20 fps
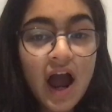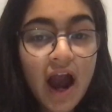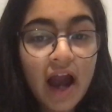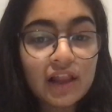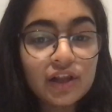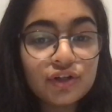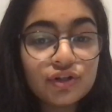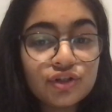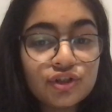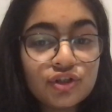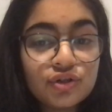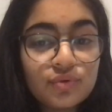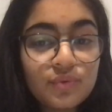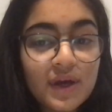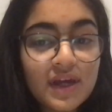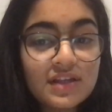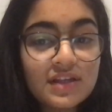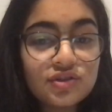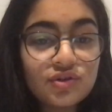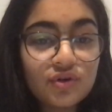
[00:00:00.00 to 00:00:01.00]
I learned new
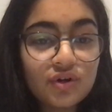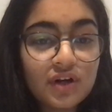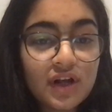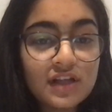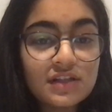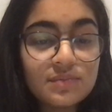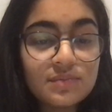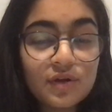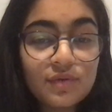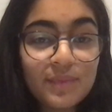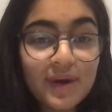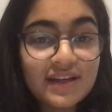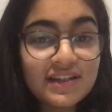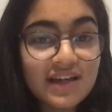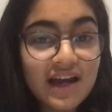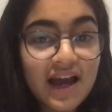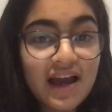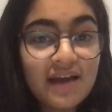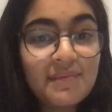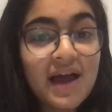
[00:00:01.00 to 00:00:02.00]
ways to organize both my
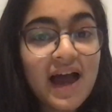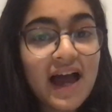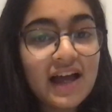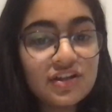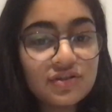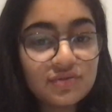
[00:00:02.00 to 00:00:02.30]
time and